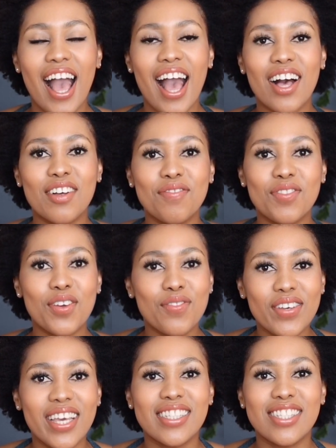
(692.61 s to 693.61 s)
Don't
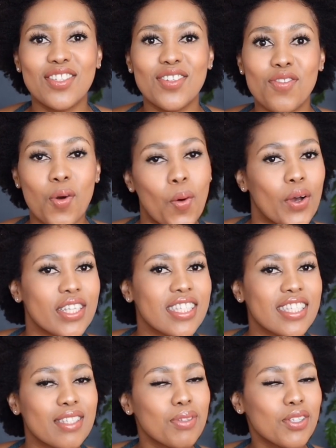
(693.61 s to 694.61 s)
forget to, of course,
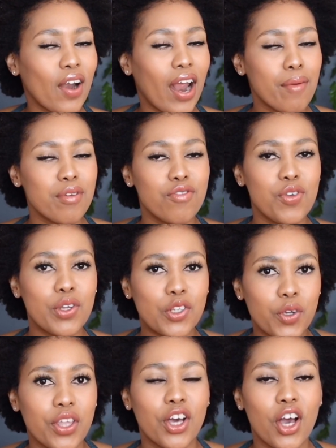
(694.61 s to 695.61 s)
subscribe if you
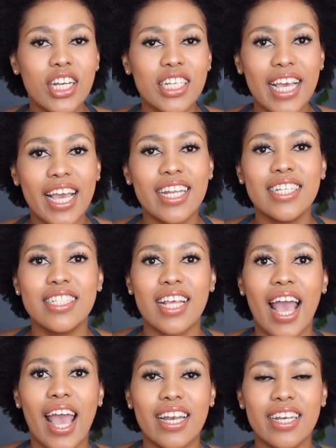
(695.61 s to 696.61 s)
enjoy the content,
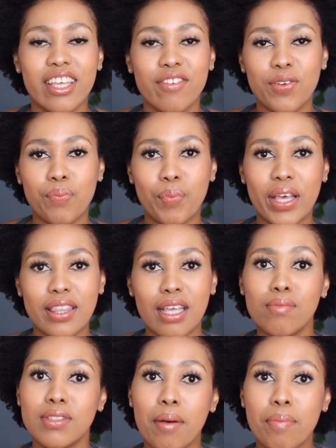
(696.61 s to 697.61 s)
and give it a big
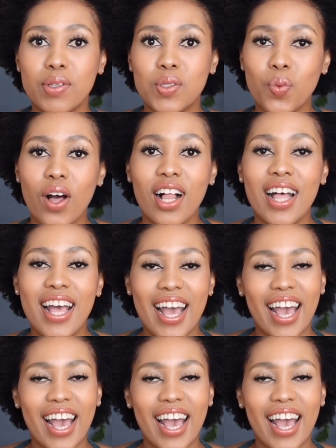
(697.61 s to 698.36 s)
thumbs up as well.